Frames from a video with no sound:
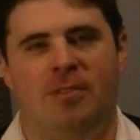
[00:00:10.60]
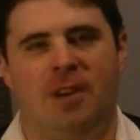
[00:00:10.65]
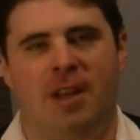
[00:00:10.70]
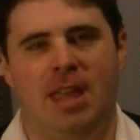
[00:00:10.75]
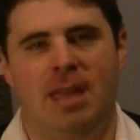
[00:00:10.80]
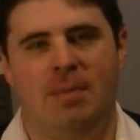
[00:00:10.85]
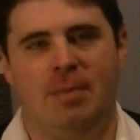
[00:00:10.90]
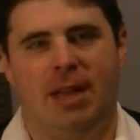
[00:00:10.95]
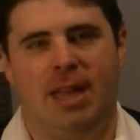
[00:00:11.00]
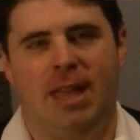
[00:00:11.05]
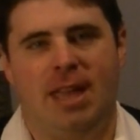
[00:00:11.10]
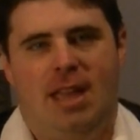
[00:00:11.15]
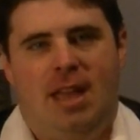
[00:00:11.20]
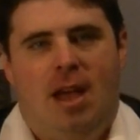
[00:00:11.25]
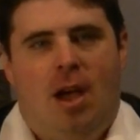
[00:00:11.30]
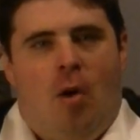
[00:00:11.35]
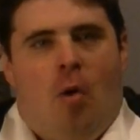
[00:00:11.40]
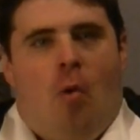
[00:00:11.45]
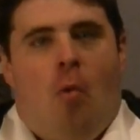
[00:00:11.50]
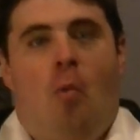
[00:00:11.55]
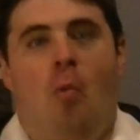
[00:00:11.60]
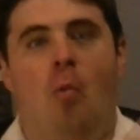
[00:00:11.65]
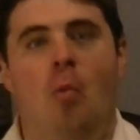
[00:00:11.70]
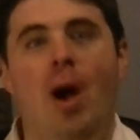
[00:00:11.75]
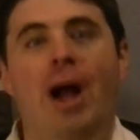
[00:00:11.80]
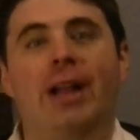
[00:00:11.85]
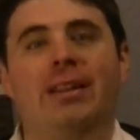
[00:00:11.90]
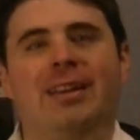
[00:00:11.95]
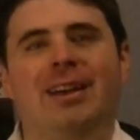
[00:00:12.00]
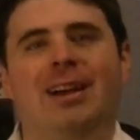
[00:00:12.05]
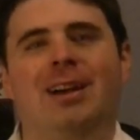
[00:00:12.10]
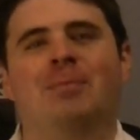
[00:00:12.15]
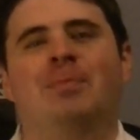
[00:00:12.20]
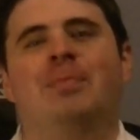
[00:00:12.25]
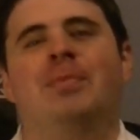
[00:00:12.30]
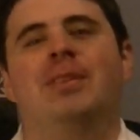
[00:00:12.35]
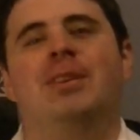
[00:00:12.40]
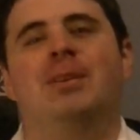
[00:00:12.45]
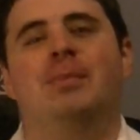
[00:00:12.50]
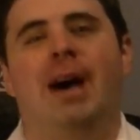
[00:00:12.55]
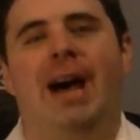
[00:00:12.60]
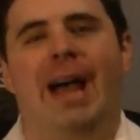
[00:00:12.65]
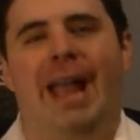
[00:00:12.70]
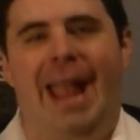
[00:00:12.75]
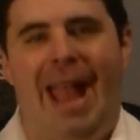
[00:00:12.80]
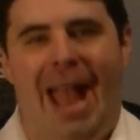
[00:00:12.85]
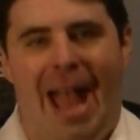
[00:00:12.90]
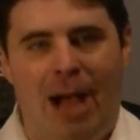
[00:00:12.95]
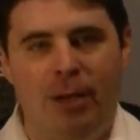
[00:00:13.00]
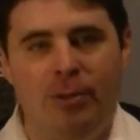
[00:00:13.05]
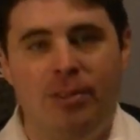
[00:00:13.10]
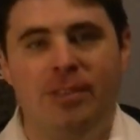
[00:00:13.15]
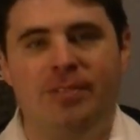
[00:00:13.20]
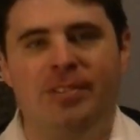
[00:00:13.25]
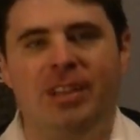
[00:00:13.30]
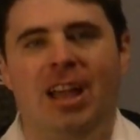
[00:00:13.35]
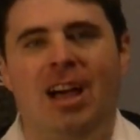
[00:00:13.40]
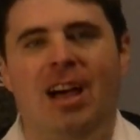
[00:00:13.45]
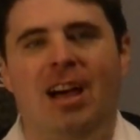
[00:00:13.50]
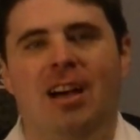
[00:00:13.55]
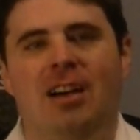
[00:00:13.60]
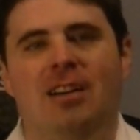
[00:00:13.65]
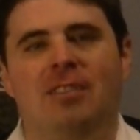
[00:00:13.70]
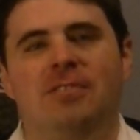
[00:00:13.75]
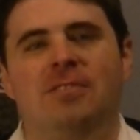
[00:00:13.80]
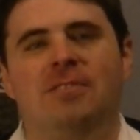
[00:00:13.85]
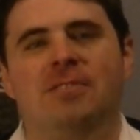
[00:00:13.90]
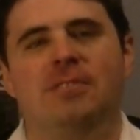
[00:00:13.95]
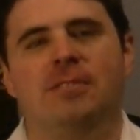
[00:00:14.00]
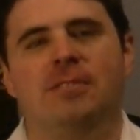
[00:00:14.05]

Funky Monkey. Welcome to my House of Love!